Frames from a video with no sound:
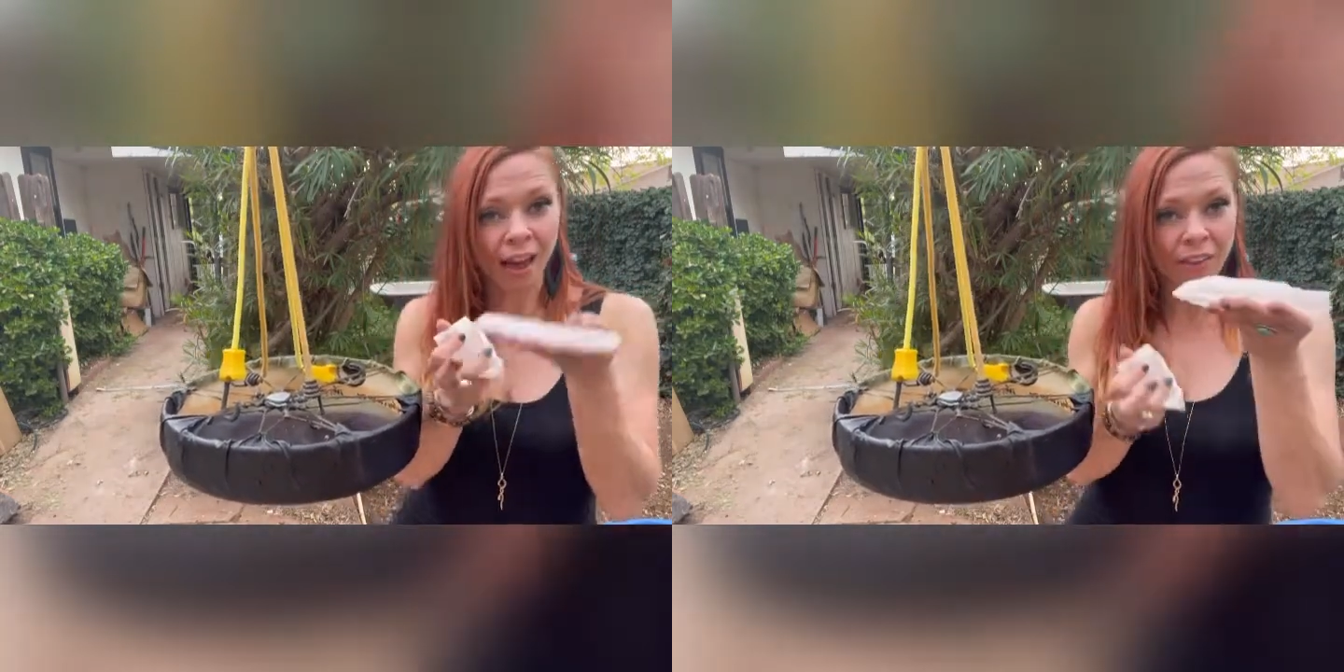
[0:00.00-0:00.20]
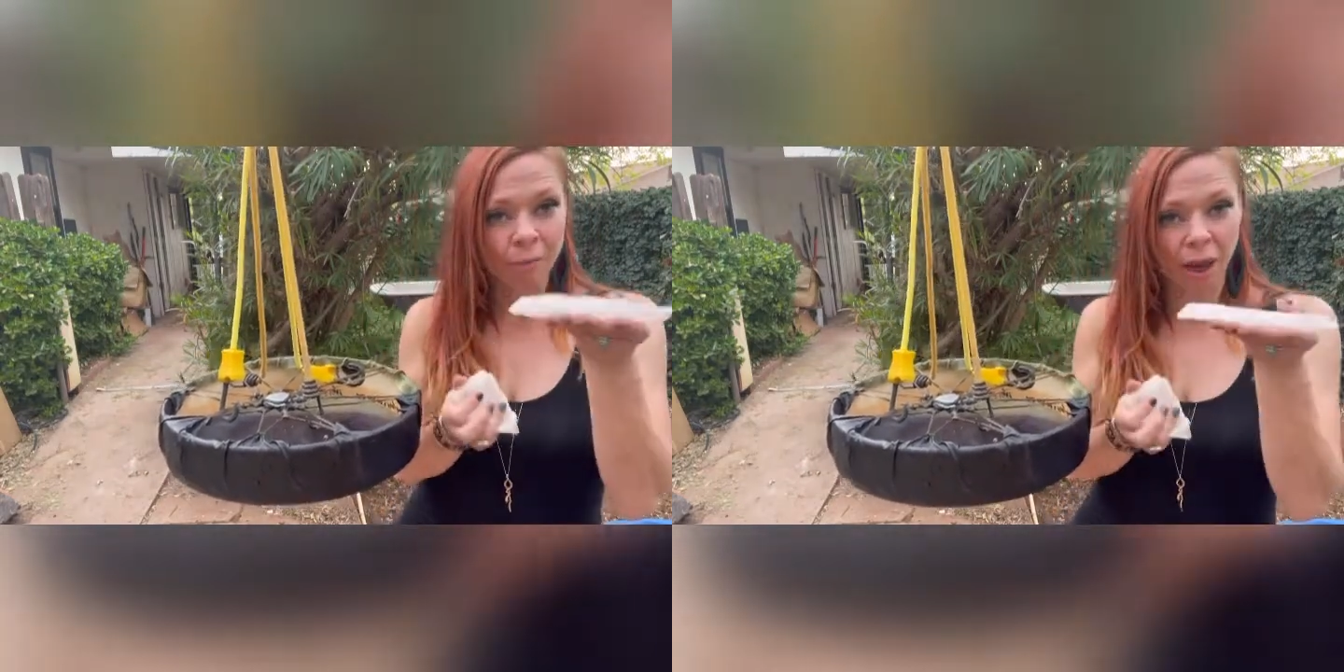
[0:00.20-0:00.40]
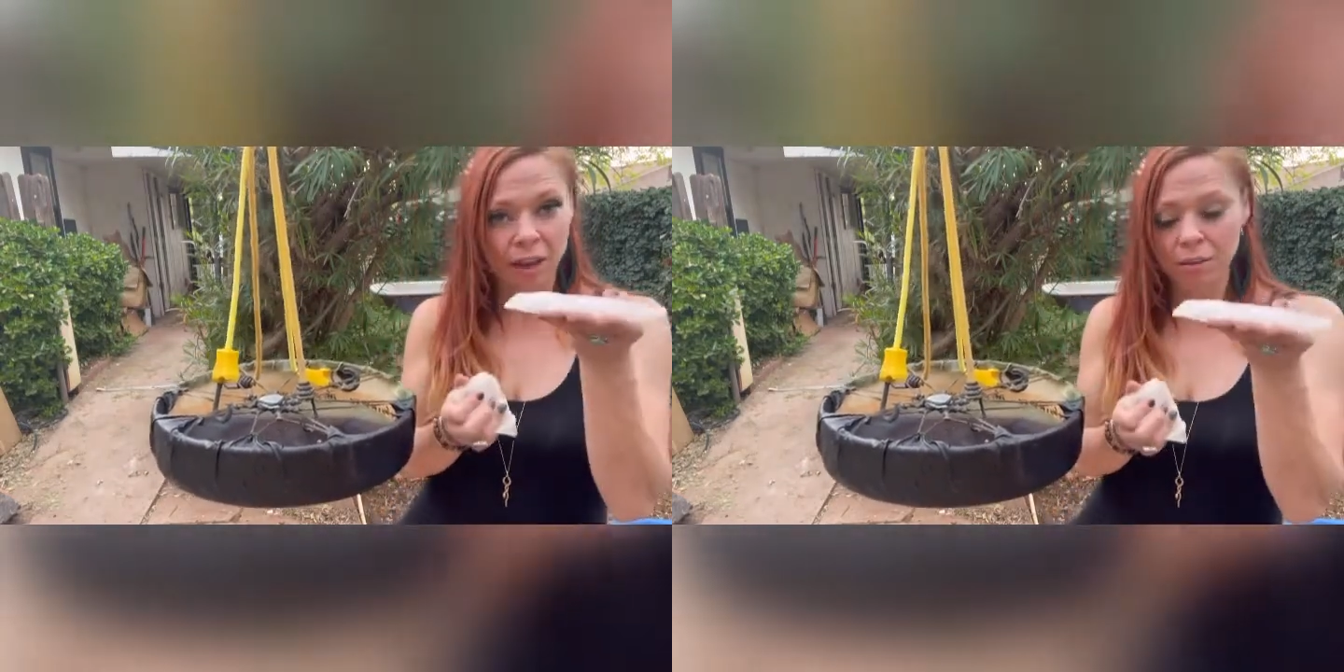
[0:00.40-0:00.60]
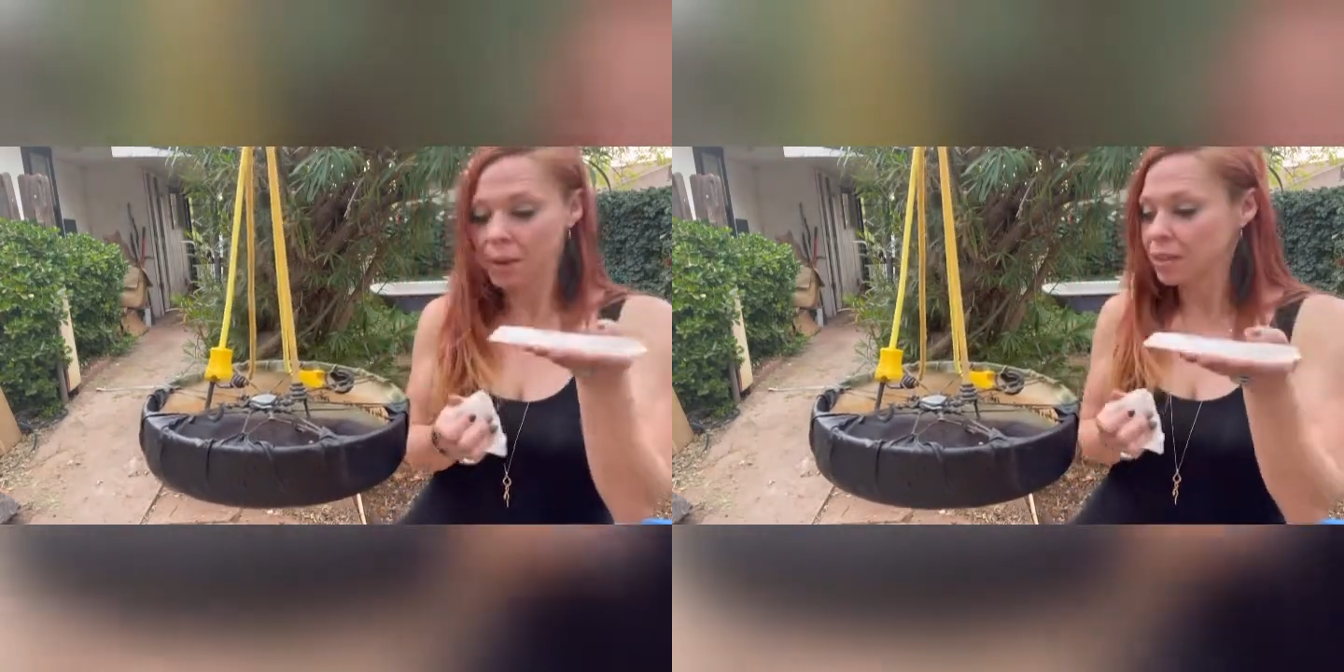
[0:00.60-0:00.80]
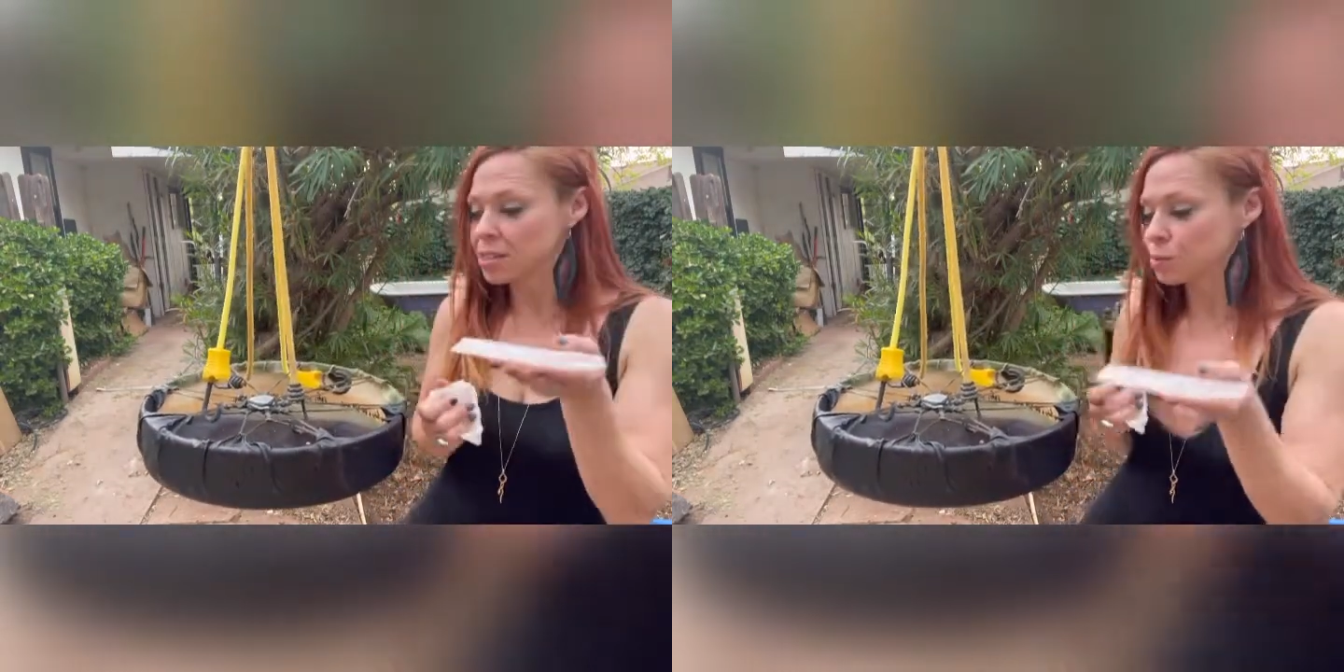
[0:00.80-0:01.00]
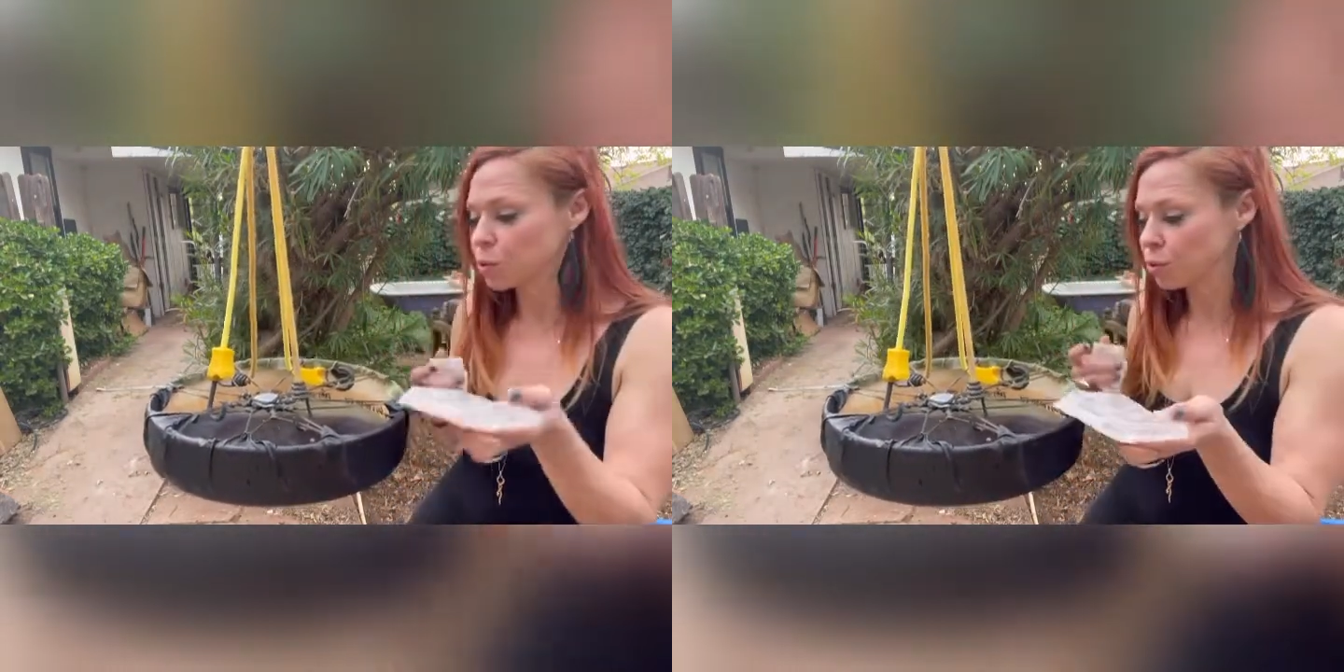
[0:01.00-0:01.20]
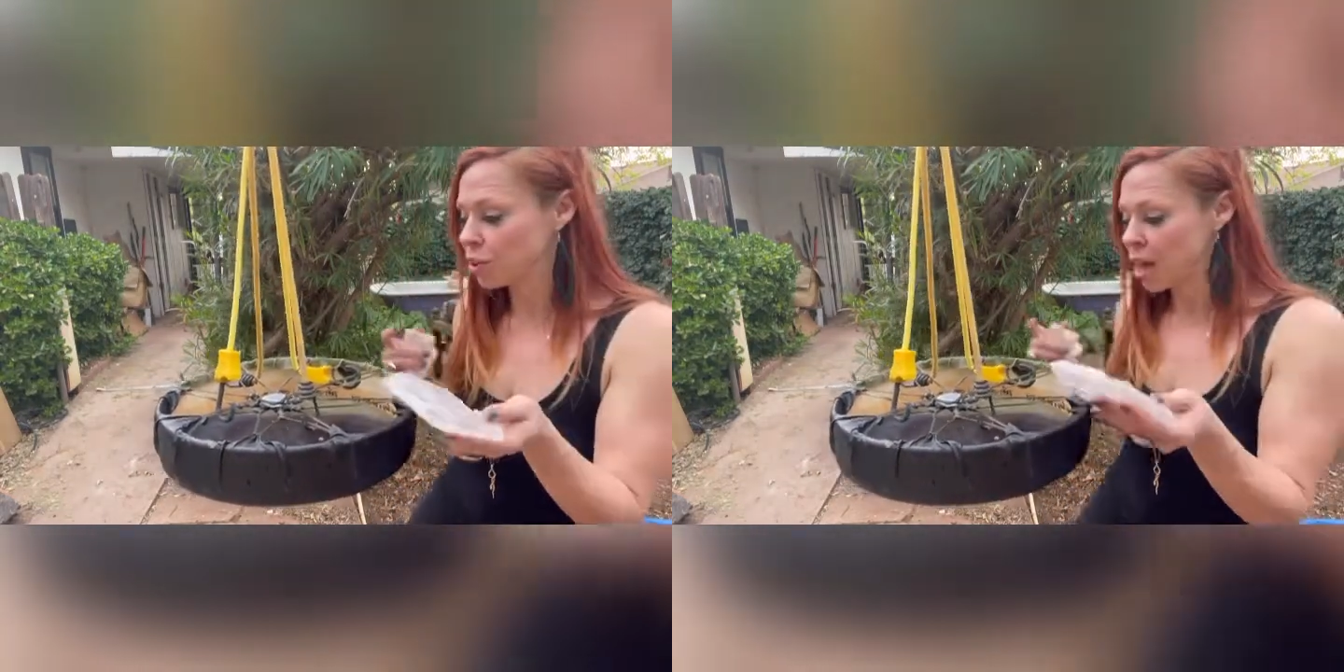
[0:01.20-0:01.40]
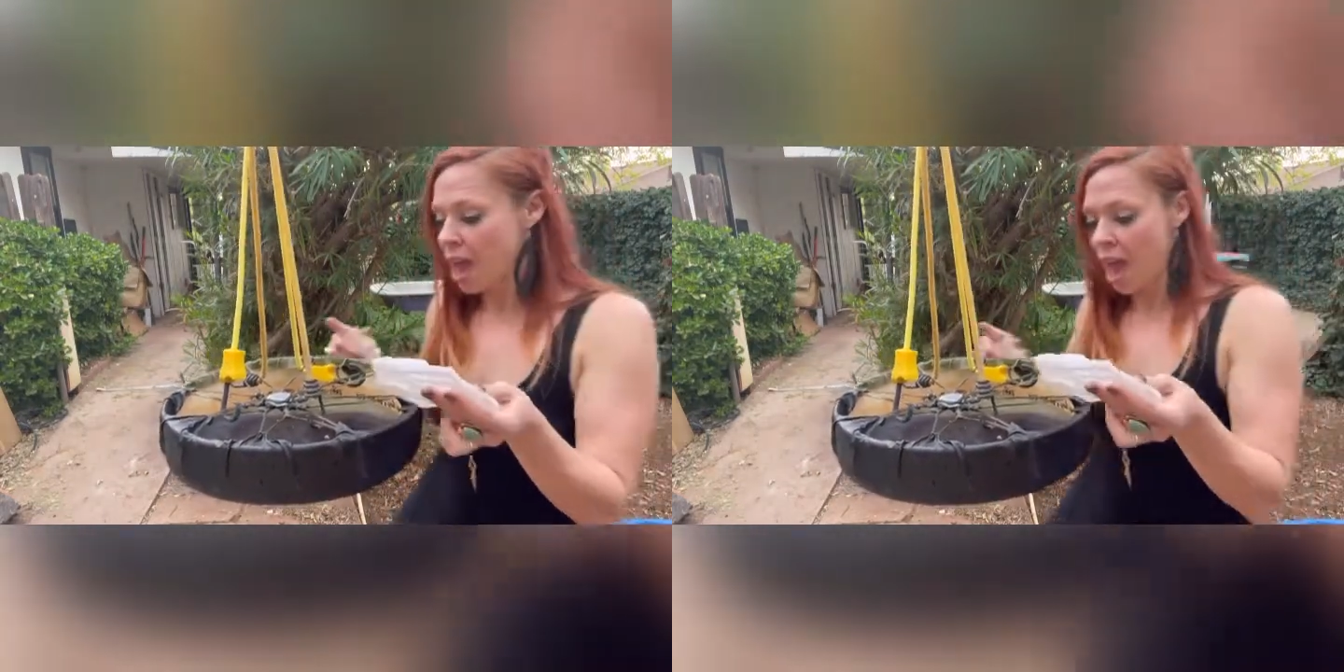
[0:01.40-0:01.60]
on the bottom and smooth,
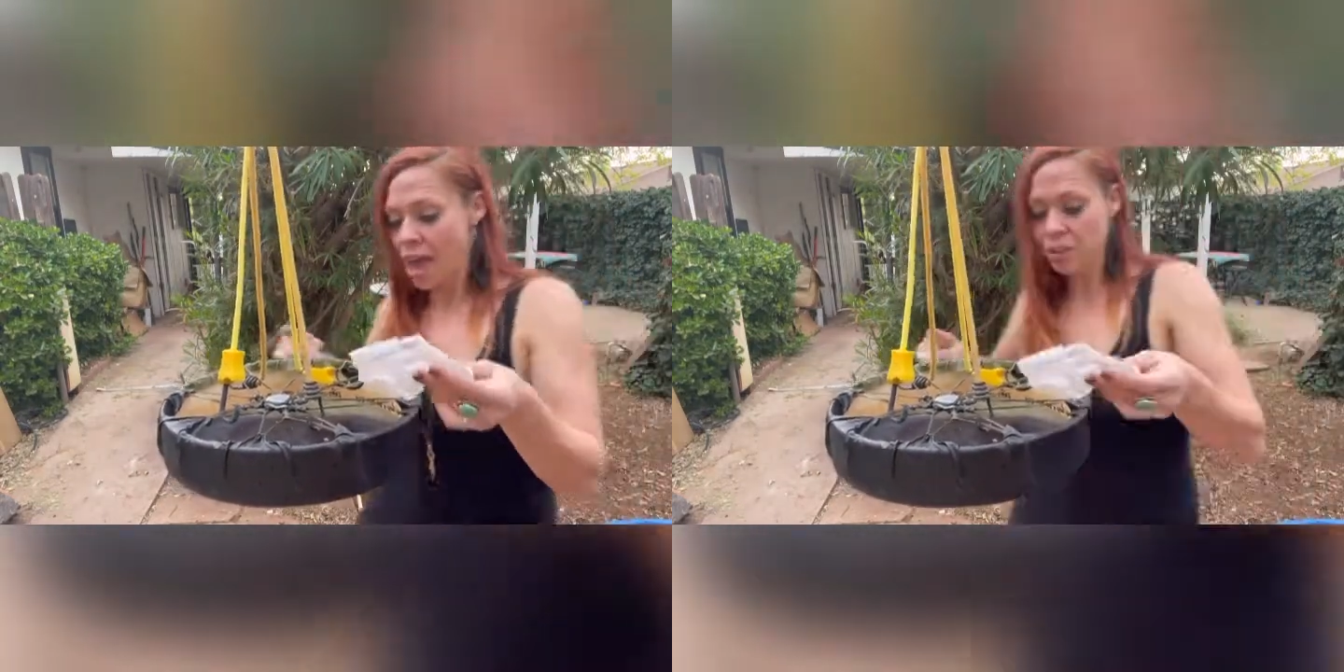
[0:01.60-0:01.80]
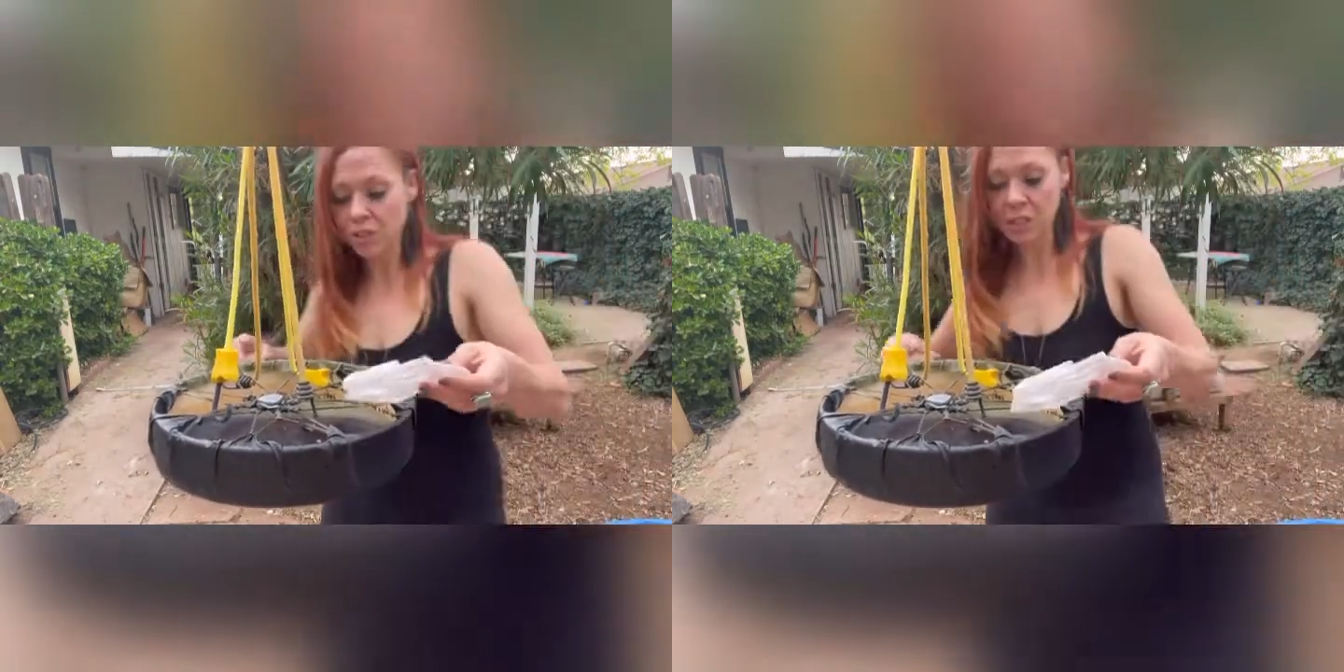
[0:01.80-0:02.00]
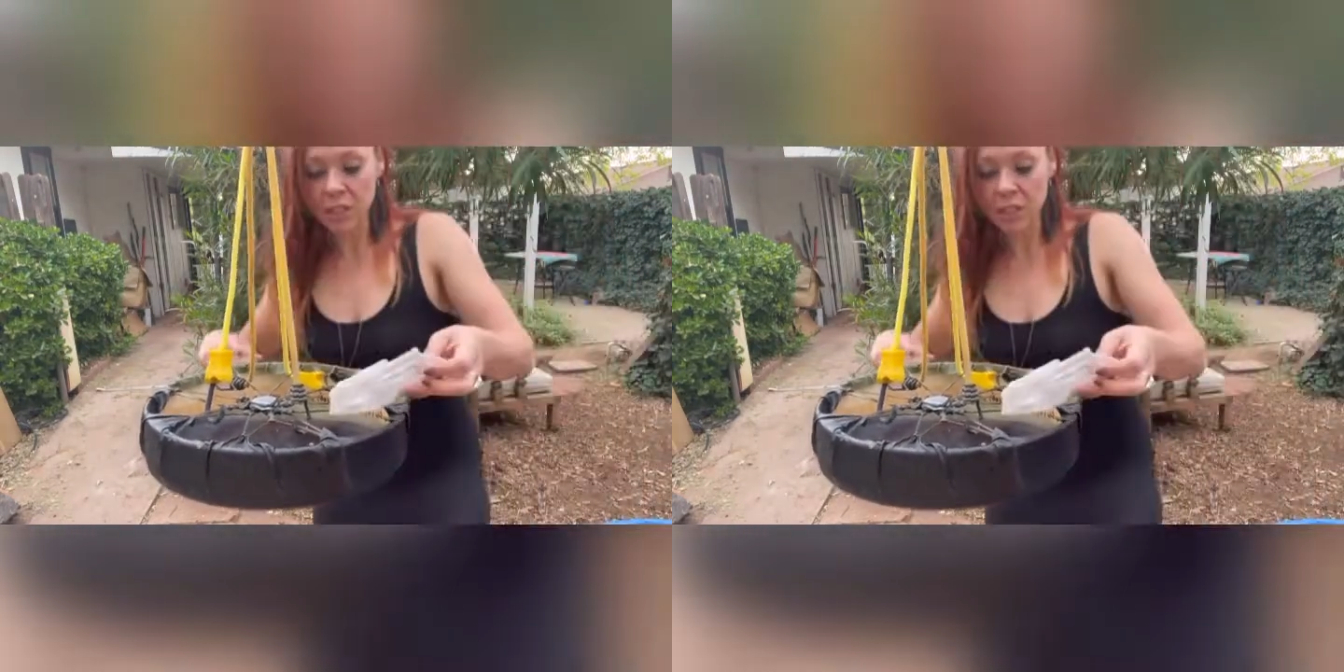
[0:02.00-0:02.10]
and you're just